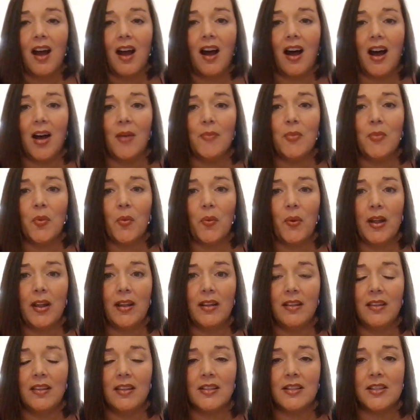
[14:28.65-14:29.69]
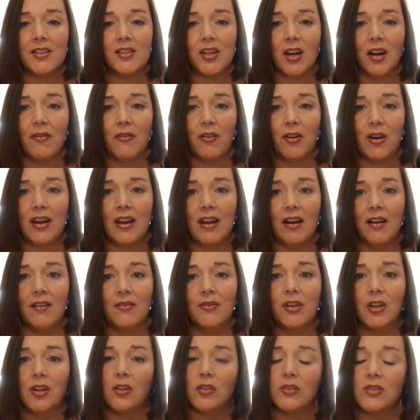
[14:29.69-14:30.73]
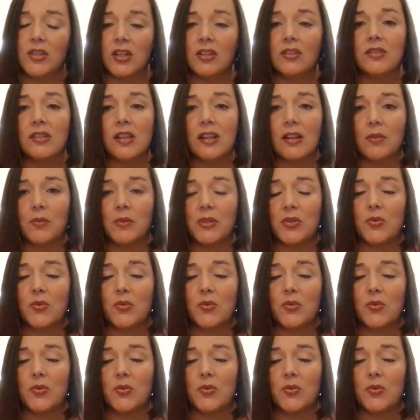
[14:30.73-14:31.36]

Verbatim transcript: um, with the discovery of the Clotilda,